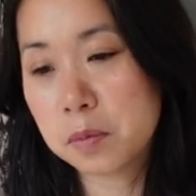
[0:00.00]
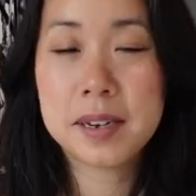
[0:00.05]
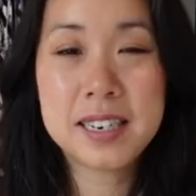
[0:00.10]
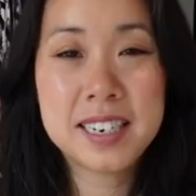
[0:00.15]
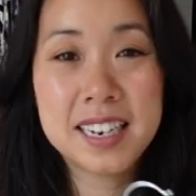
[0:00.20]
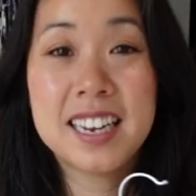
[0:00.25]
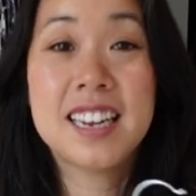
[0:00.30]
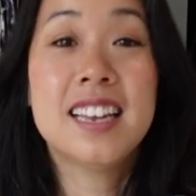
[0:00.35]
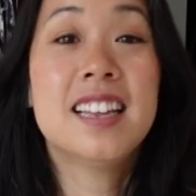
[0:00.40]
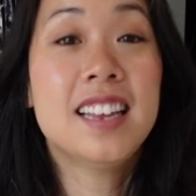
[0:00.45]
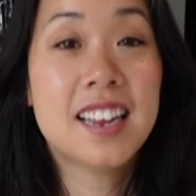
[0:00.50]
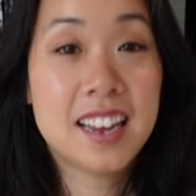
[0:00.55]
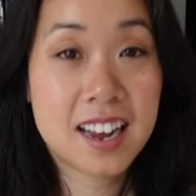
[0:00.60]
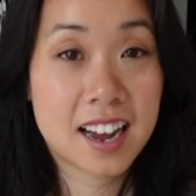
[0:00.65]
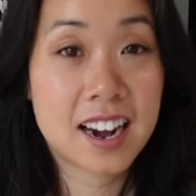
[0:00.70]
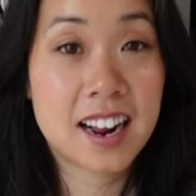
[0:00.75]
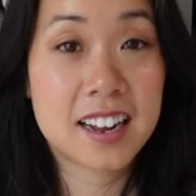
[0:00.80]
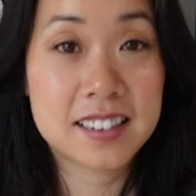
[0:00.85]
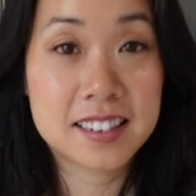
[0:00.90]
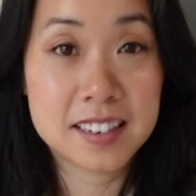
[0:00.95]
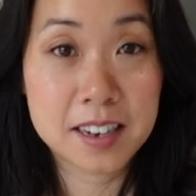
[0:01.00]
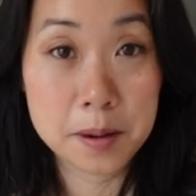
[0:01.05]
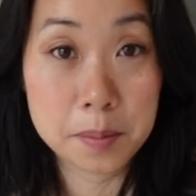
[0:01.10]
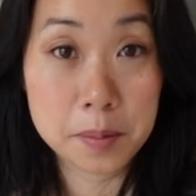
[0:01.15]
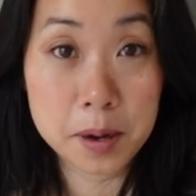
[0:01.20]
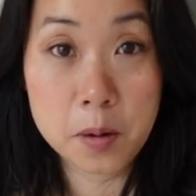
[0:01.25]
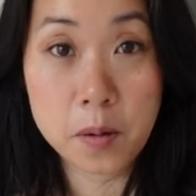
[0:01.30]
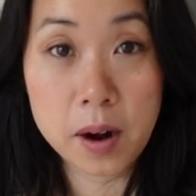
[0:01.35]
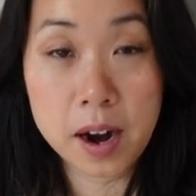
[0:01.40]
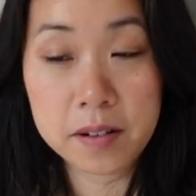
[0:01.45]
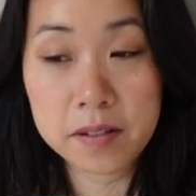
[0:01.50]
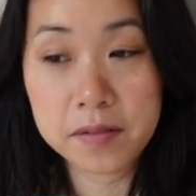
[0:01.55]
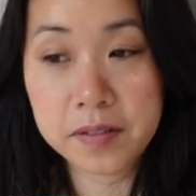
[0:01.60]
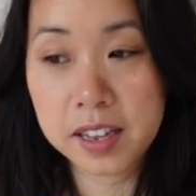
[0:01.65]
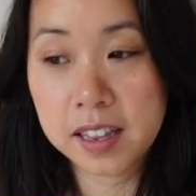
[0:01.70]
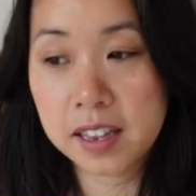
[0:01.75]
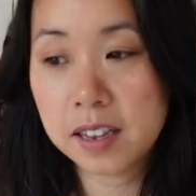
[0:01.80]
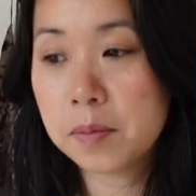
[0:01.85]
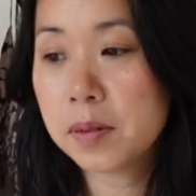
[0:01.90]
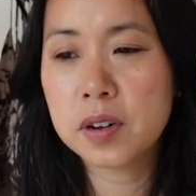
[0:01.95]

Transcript: particularly cutouts that can be quite revealing,